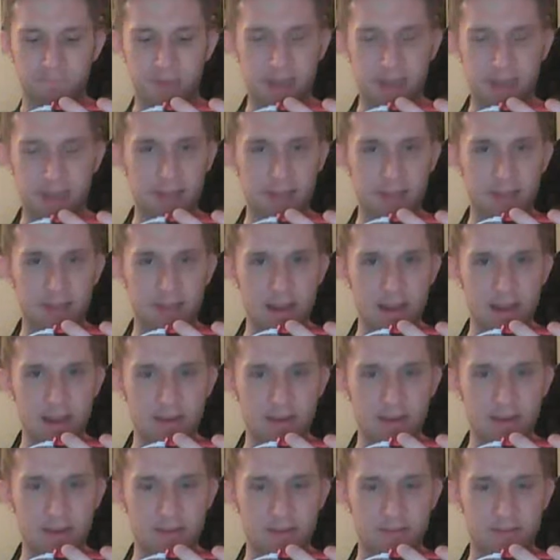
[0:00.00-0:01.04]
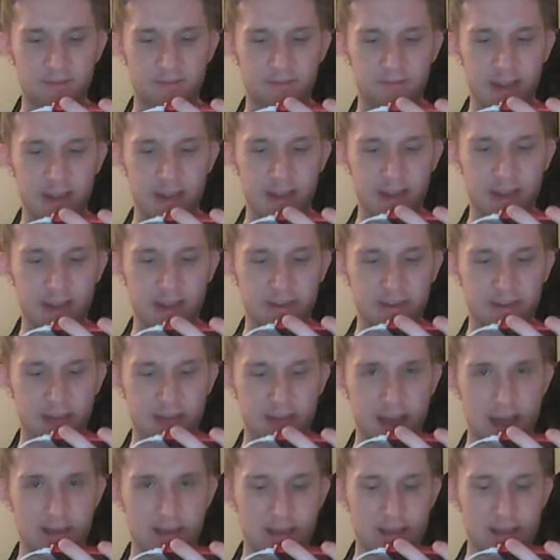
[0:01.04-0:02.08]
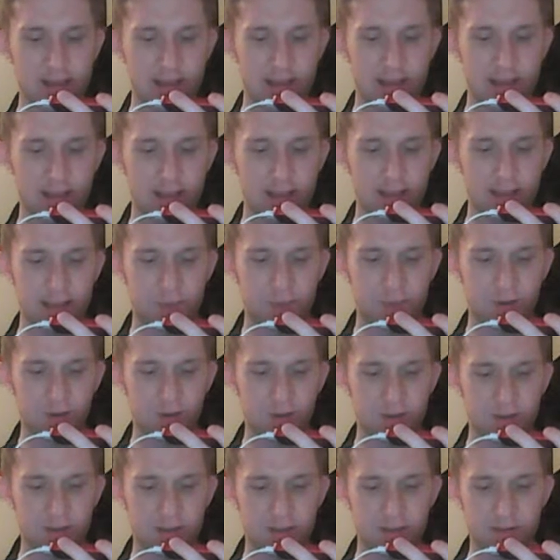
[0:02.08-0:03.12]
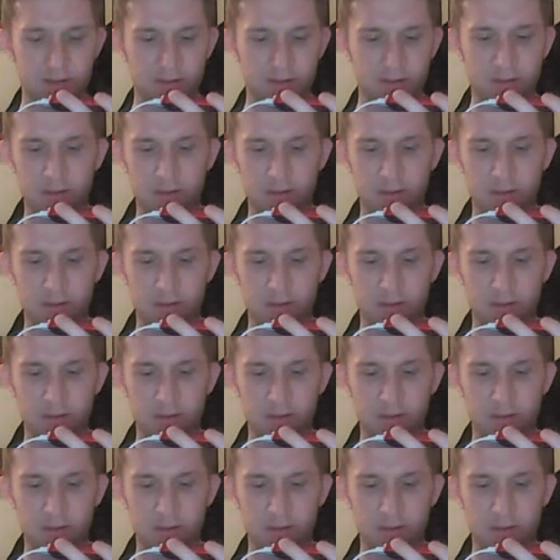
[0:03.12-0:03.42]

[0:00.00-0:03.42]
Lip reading: And they finally decided today that Burleson